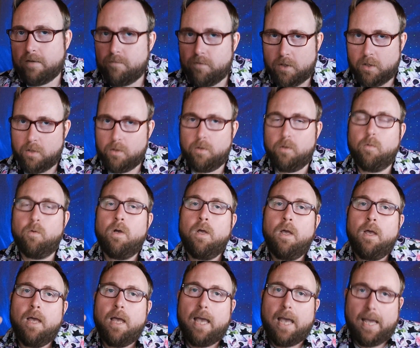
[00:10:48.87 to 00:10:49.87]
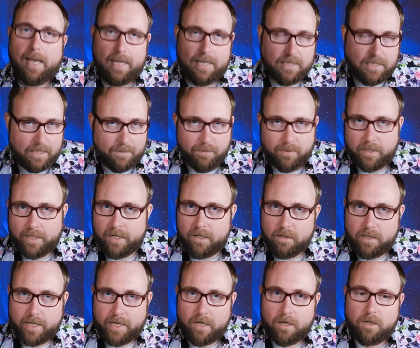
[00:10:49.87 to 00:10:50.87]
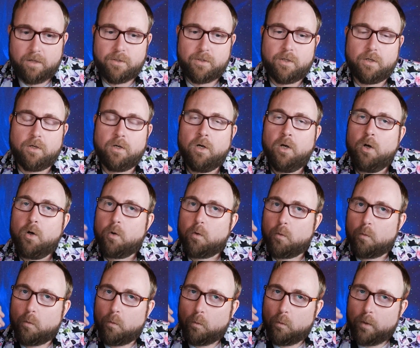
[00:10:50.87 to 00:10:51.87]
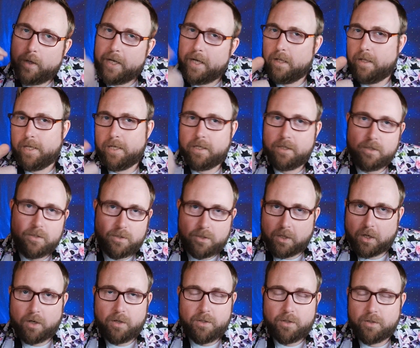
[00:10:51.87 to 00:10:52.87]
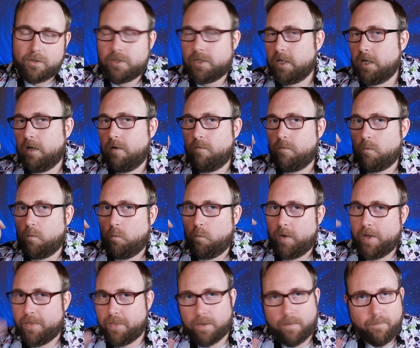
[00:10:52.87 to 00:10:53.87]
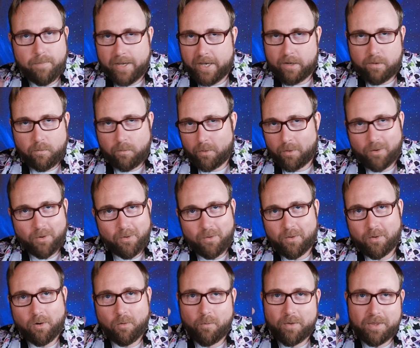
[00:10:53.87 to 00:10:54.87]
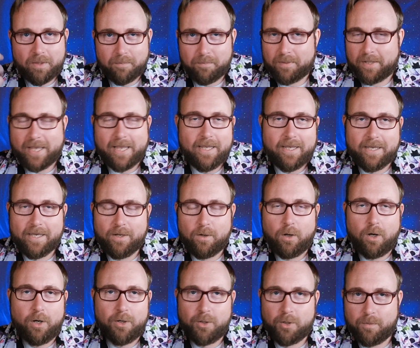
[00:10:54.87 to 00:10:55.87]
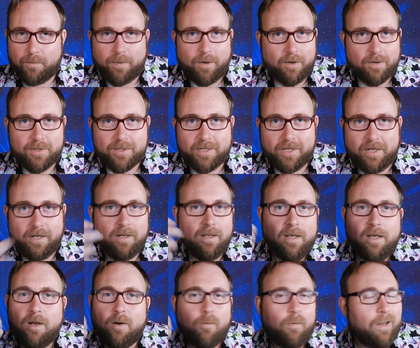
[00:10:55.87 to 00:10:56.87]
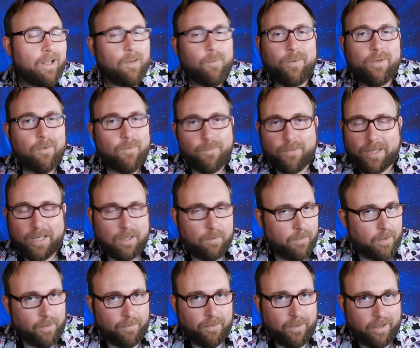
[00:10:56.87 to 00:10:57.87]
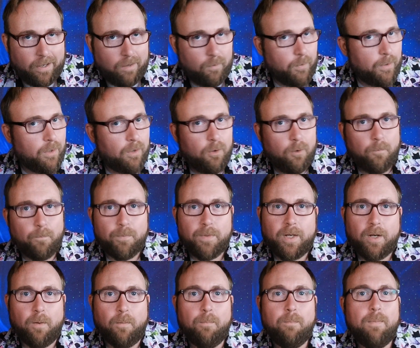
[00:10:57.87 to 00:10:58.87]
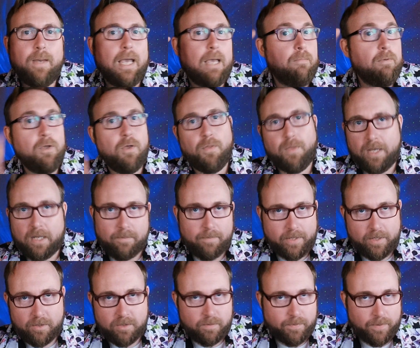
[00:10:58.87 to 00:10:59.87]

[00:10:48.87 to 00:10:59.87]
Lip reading: you as a player character really concerned yourself with a bedroll or with a blanket on your person, right? We don't think about that. We don't, maybe you think about your